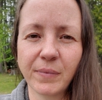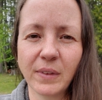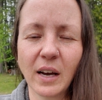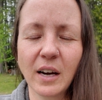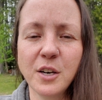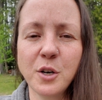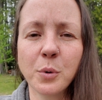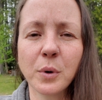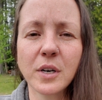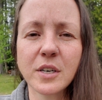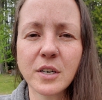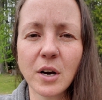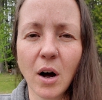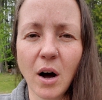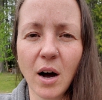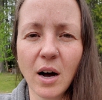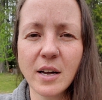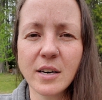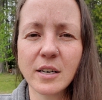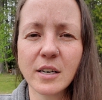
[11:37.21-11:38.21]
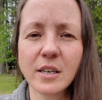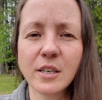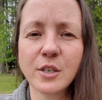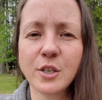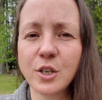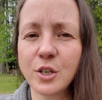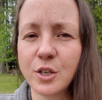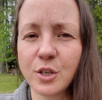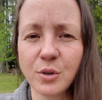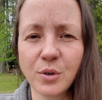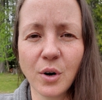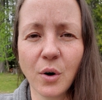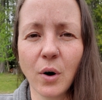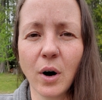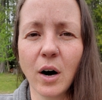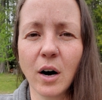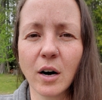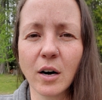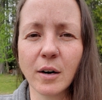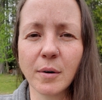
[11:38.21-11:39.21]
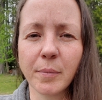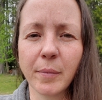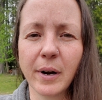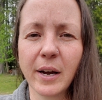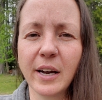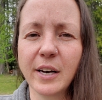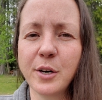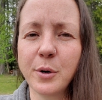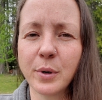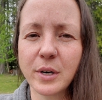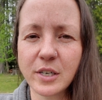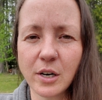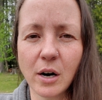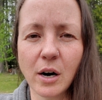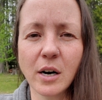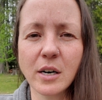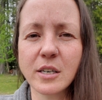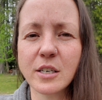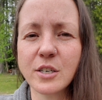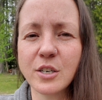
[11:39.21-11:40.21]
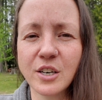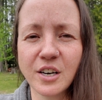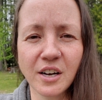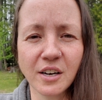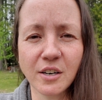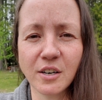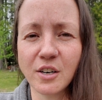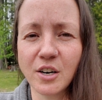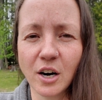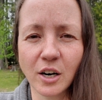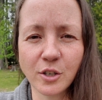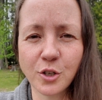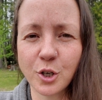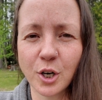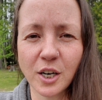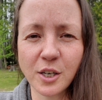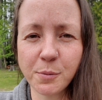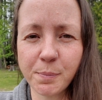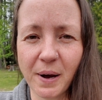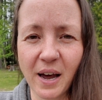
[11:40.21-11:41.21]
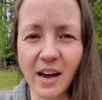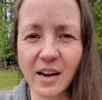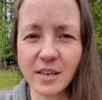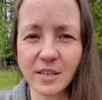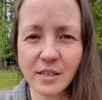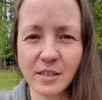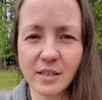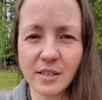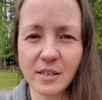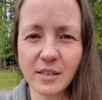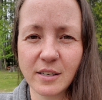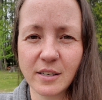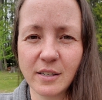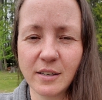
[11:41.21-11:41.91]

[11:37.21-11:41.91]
And you are taught to do no harm. And you are taught to not, not trespass.